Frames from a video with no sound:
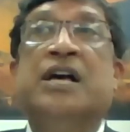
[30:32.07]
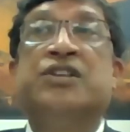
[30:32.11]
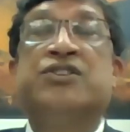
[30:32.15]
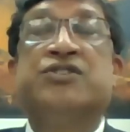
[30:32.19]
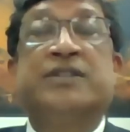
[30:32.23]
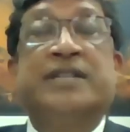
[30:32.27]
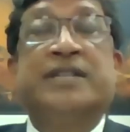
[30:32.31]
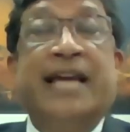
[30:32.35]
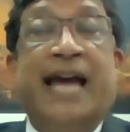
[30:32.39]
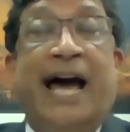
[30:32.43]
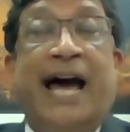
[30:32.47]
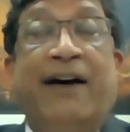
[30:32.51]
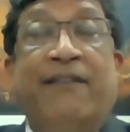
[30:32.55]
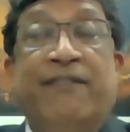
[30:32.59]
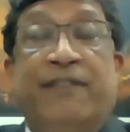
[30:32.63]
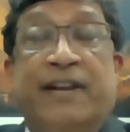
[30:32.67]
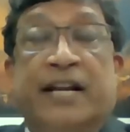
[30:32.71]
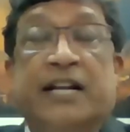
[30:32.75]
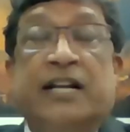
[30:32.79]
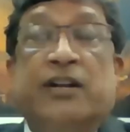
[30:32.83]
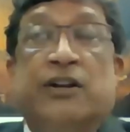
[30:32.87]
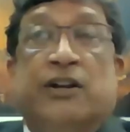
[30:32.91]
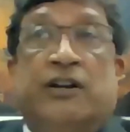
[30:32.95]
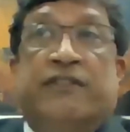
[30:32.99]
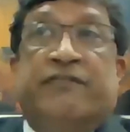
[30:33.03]
so they have
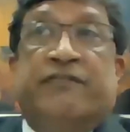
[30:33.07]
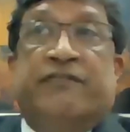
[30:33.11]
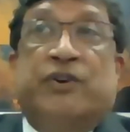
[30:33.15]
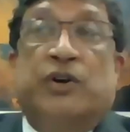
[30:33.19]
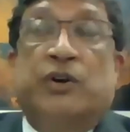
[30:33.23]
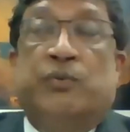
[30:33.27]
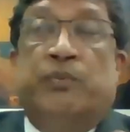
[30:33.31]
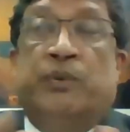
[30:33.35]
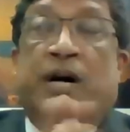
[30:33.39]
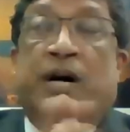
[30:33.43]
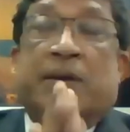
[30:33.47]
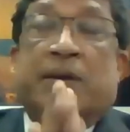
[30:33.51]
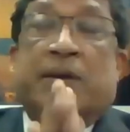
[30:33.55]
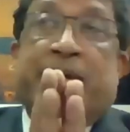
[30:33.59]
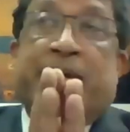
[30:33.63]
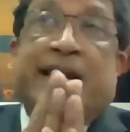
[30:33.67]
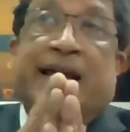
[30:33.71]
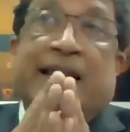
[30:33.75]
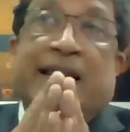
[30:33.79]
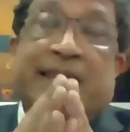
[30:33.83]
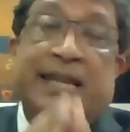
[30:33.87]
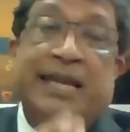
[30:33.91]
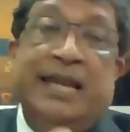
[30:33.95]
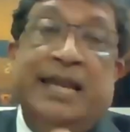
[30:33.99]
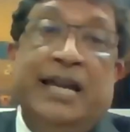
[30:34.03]
done a lot of good work, but I
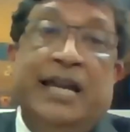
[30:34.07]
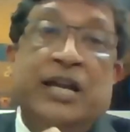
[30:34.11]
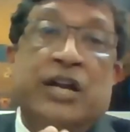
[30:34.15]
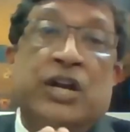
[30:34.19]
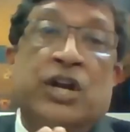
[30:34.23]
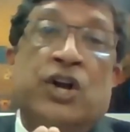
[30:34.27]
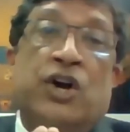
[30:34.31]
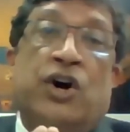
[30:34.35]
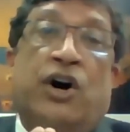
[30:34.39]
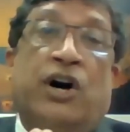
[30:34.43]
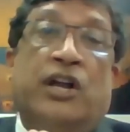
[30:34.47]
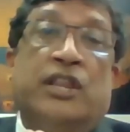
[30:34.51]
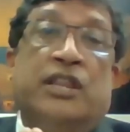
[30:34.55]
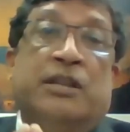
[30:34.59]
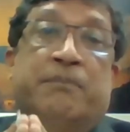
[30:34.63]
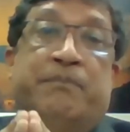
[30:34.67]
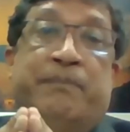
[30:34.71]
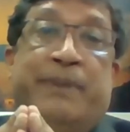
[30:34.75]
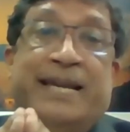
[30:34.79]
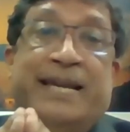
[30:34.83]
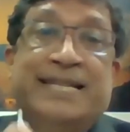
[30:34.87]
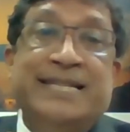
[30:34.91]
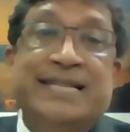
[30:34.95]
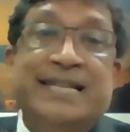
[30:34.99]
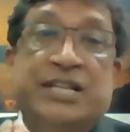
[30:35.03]
think on the
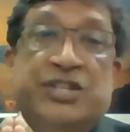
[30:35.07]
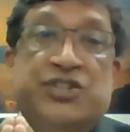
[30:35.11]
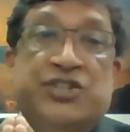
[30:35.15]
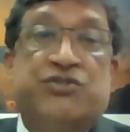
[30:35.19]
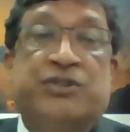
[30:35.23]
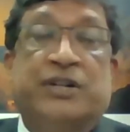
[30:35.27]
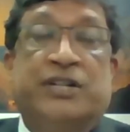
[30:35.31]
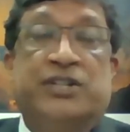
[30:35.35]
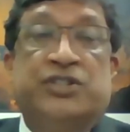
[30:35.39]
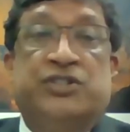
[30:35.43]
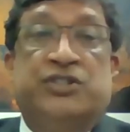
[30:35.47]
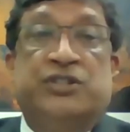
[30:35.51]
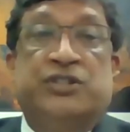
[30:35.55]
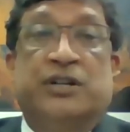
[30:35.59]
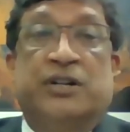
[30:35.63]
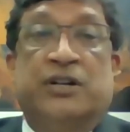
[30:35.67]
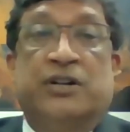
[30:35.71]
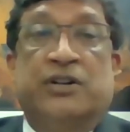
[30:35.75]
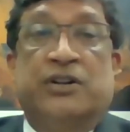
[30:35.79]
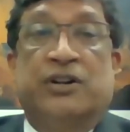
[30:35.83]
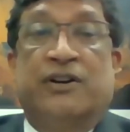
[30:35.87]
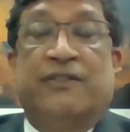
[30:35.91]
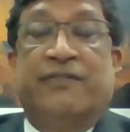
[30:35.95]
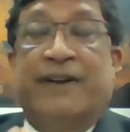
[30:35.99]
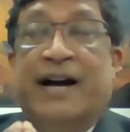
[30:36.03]
basic
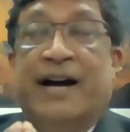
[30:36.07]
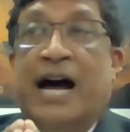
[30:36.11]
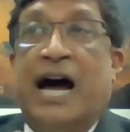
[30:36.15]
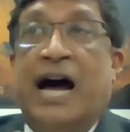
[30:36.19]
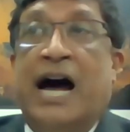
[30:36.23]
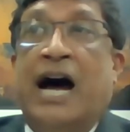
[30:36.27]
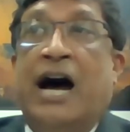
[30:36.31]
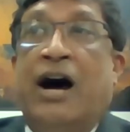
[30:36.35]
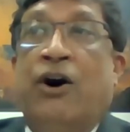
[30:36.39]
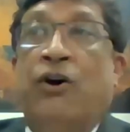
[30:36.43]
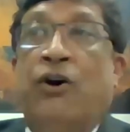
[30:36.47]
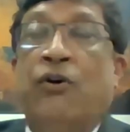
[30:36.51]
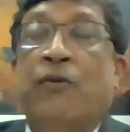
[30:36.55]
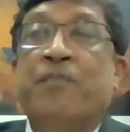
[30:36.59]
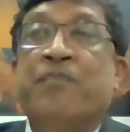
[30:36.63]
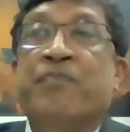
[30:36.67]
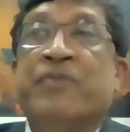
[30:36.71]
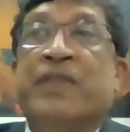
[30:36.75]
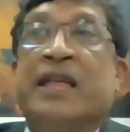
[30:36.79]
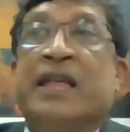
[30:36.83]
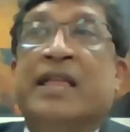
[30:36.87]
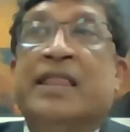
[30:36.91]
structure of how